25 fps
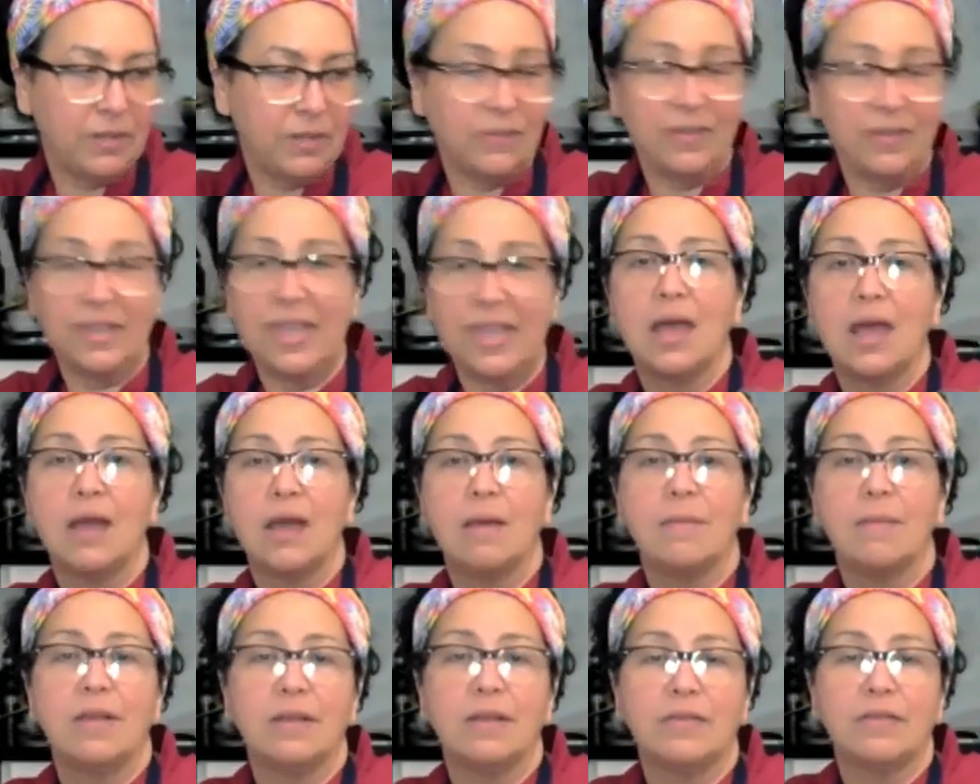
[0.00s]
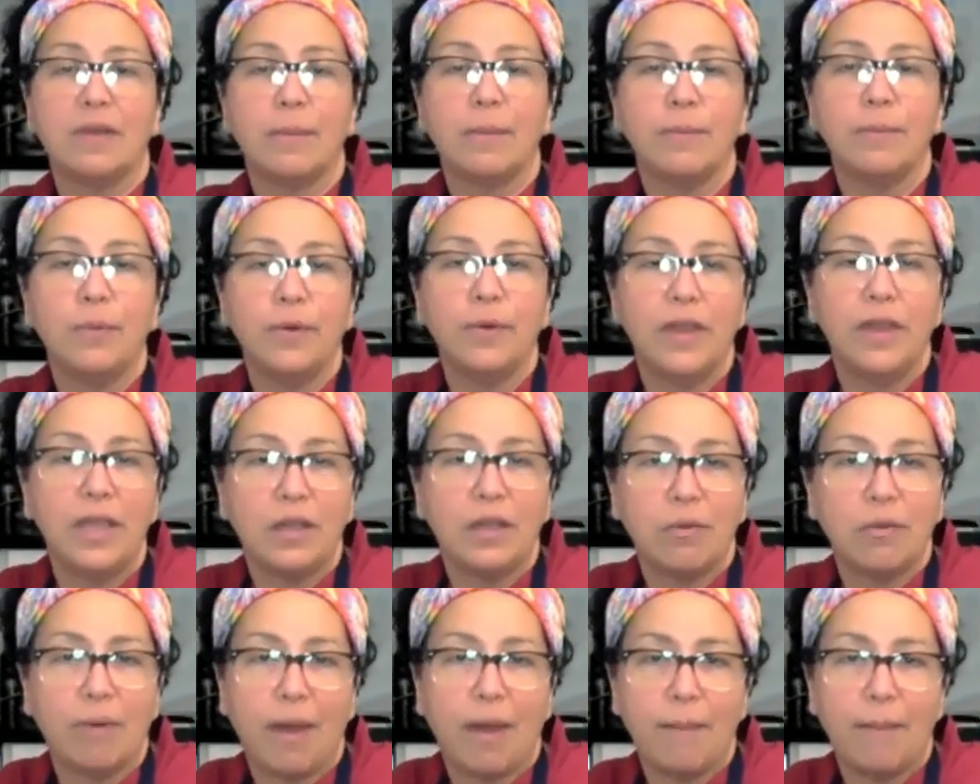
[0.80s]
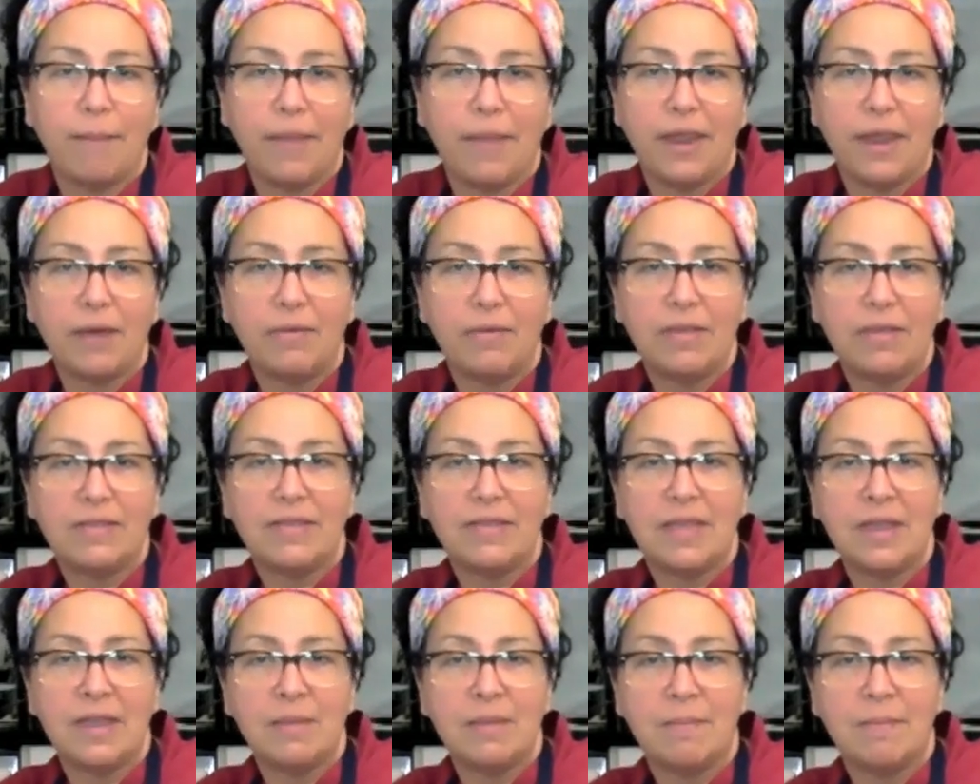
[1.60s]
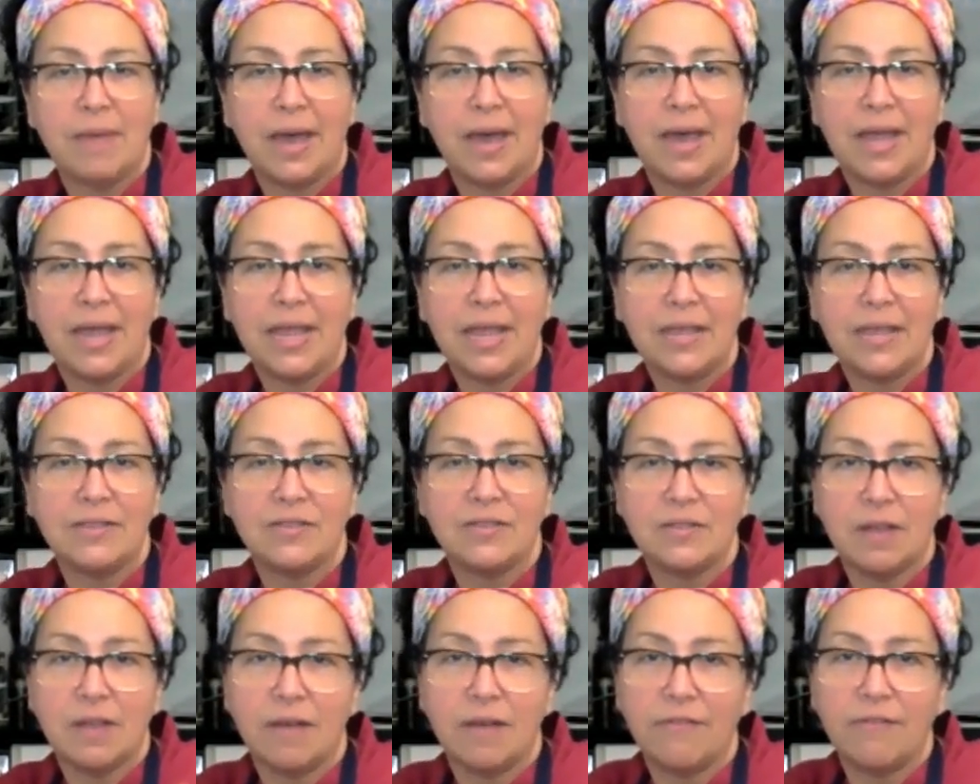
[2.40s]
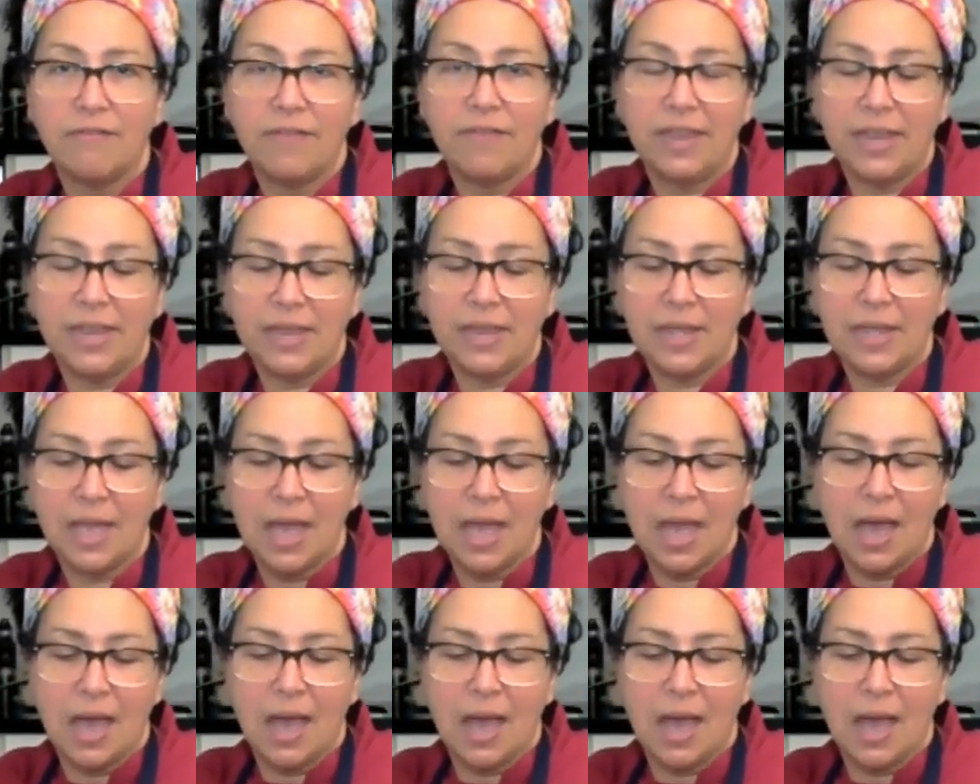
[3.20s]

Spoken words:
because I'm putting cranberries in my stuffing.